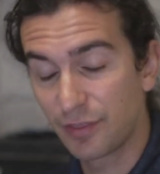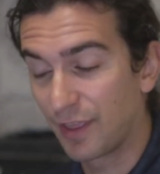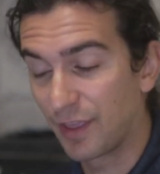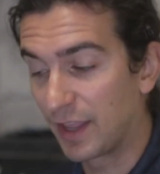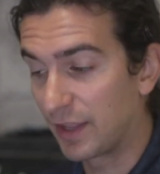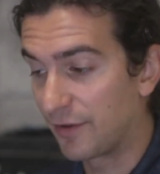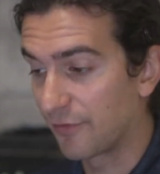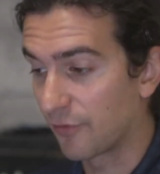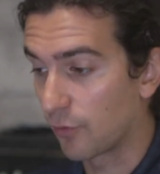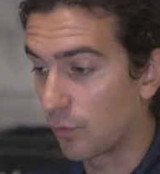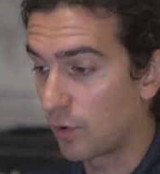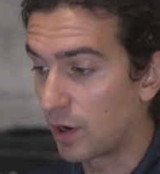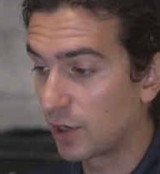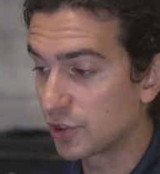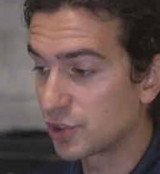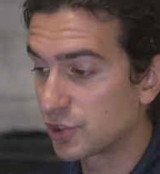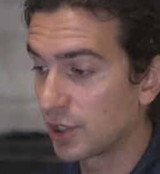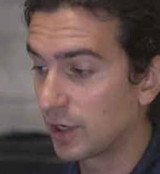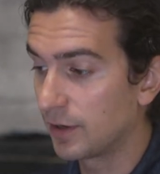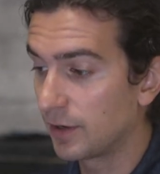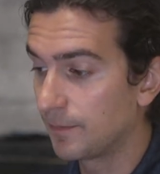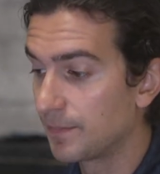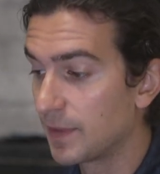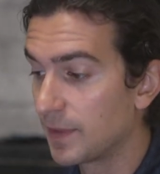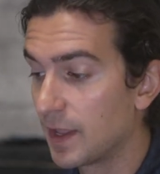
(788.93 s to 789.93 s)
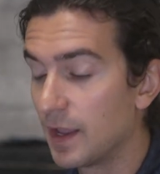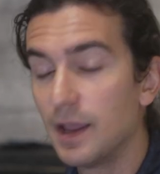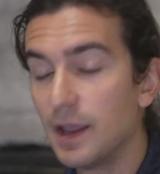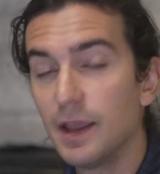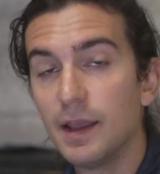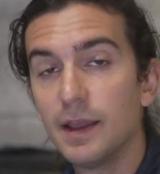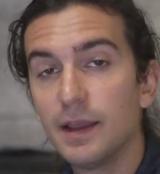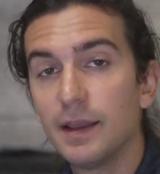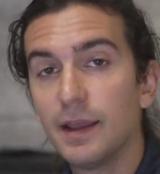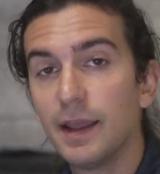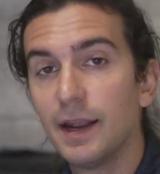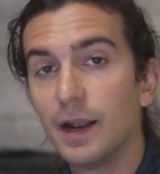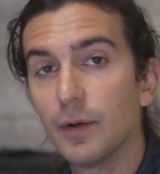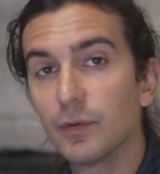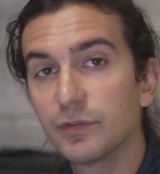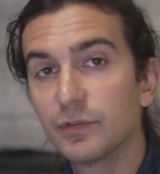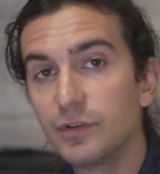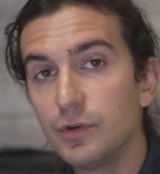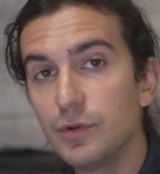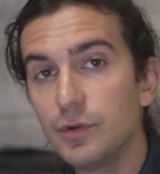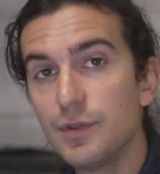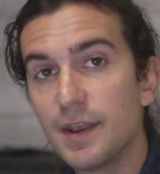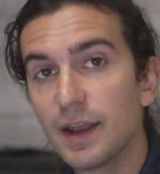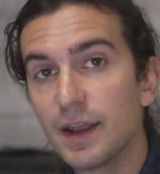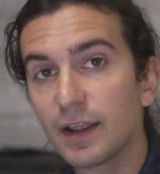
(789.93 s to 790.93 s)
Thank you for watching, and I will
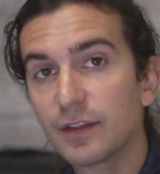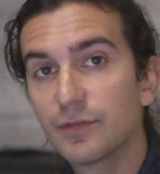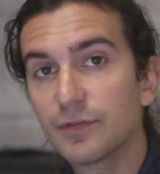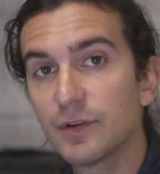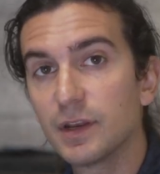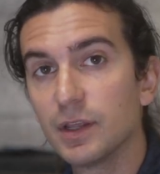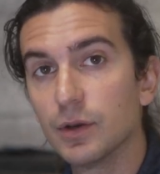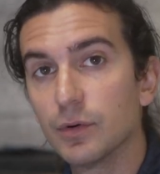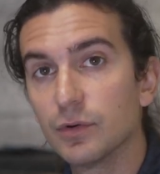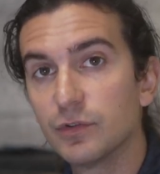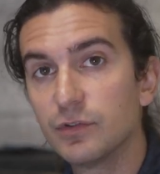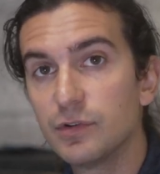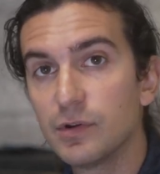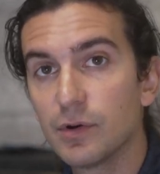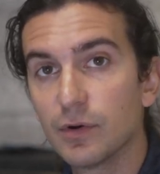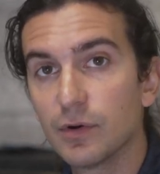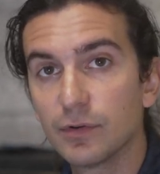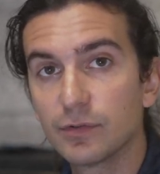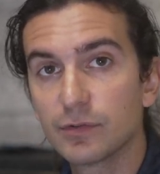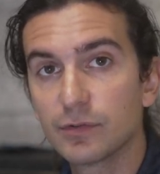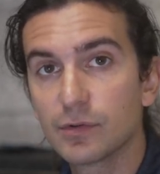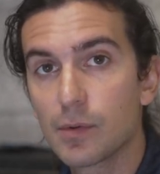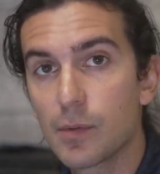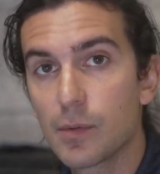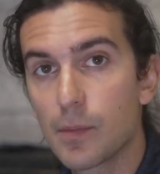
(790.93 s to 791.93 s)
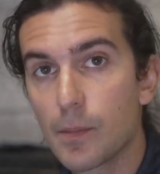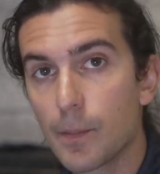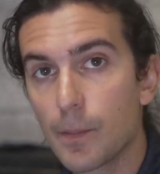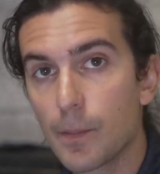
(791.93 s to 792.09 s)
see you in the next video. Cheers.